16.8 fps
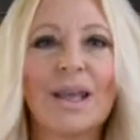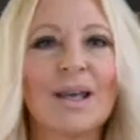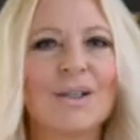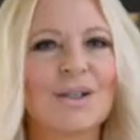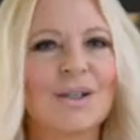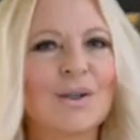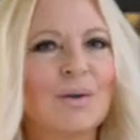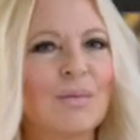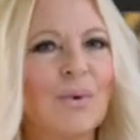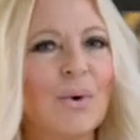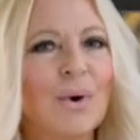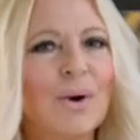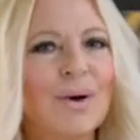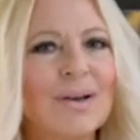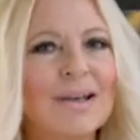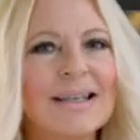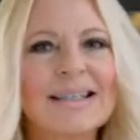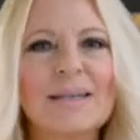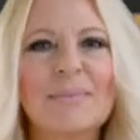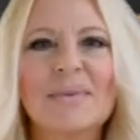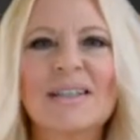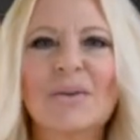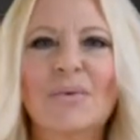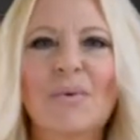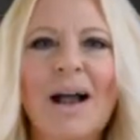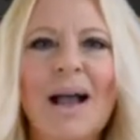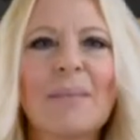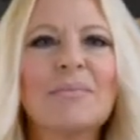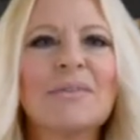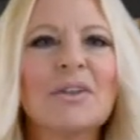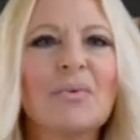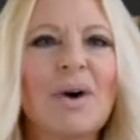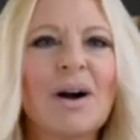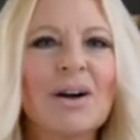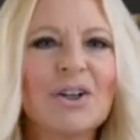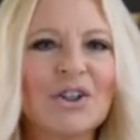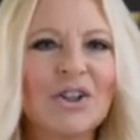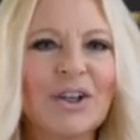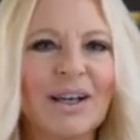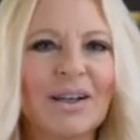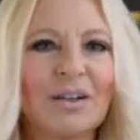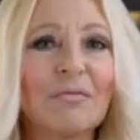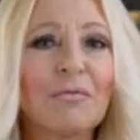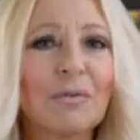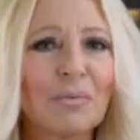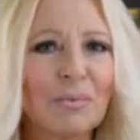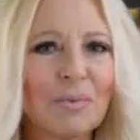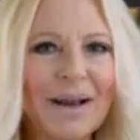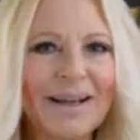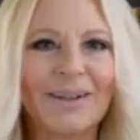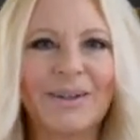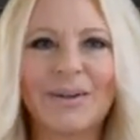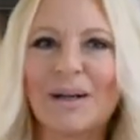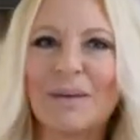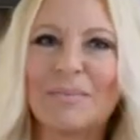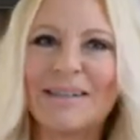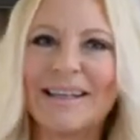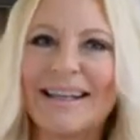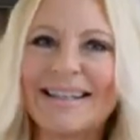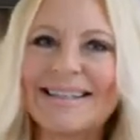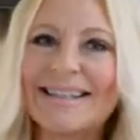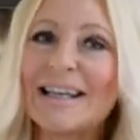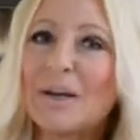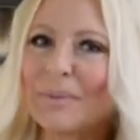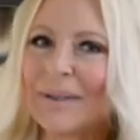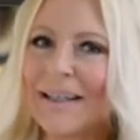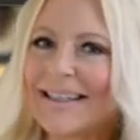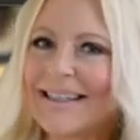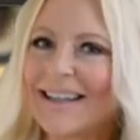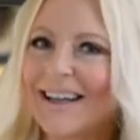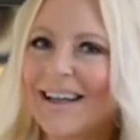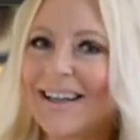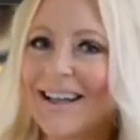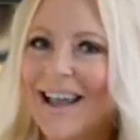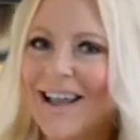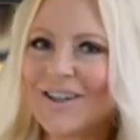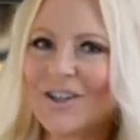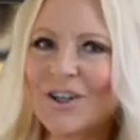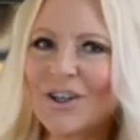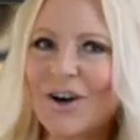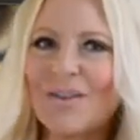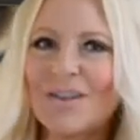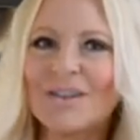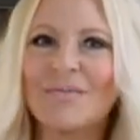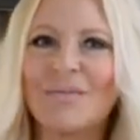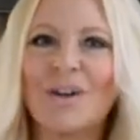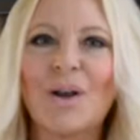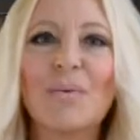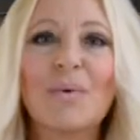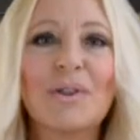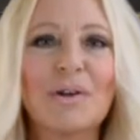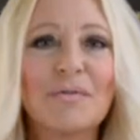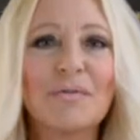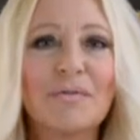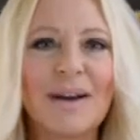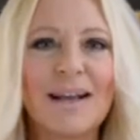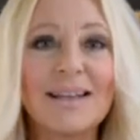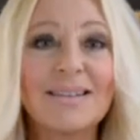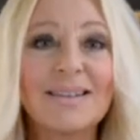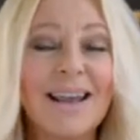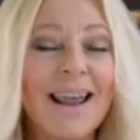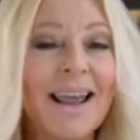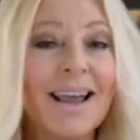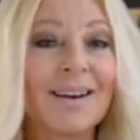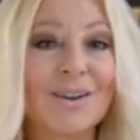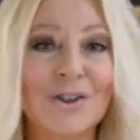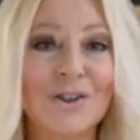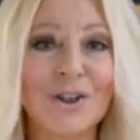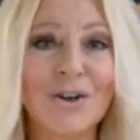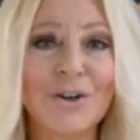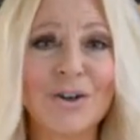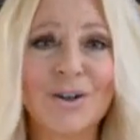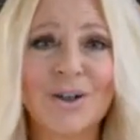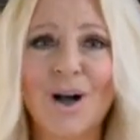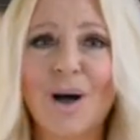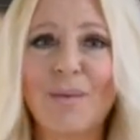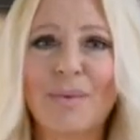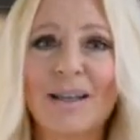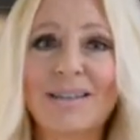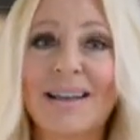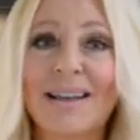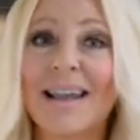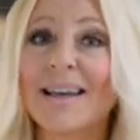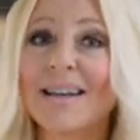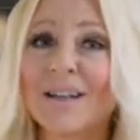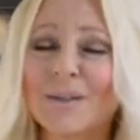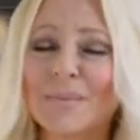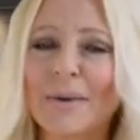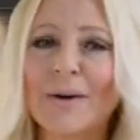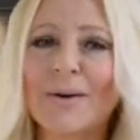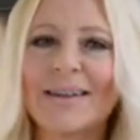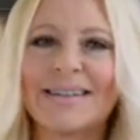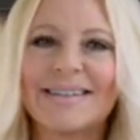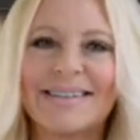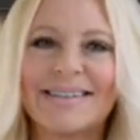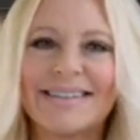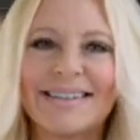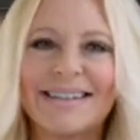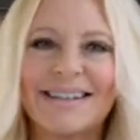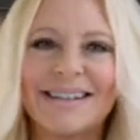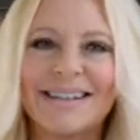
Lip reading: To know more, subscribe to our channel for regular updates. Please like and share this video with your friends and share your comments and experiences.